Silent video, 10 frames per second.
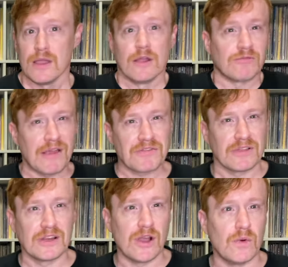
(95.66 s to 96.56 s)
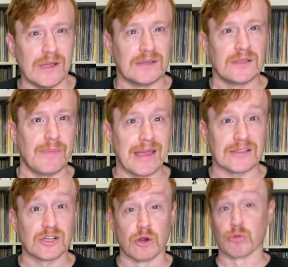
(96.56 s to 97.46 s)
rather than go into the
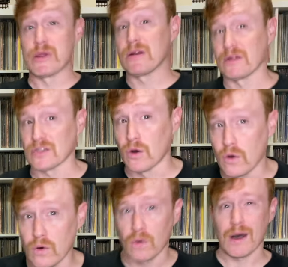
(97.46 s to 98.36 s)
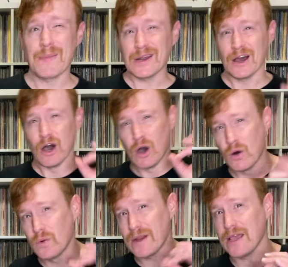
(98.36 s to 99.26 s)
band's career as a whole, I'm gonna
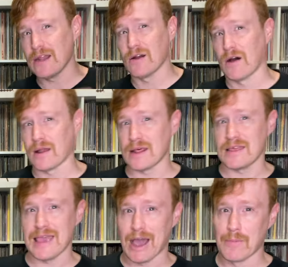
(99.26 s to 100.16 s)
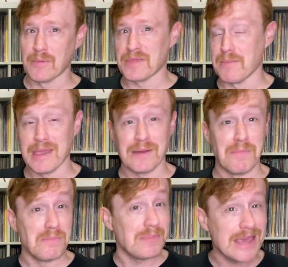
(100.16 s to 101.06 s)
hone in on the album that made
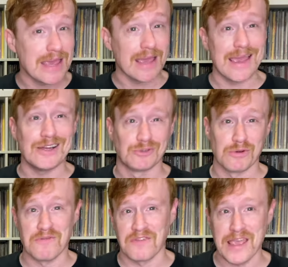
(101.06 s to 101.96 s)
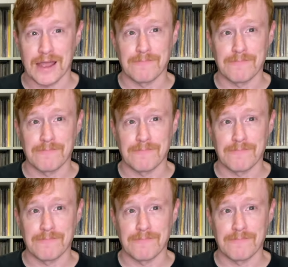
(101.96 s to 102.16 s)
me a true fan.